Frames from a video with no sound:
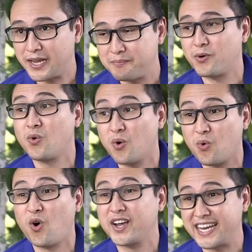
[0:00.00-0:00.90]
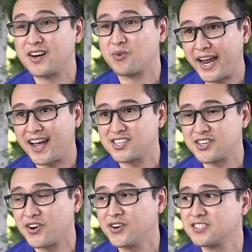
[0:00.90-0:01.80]
people were walking around,
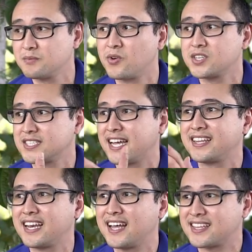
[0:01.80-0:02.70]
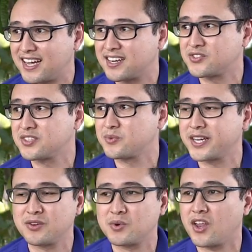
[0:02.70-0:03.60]
you know. It's more to say than other countries
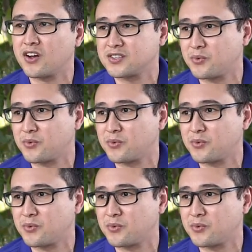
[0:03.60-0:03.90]
where you were locked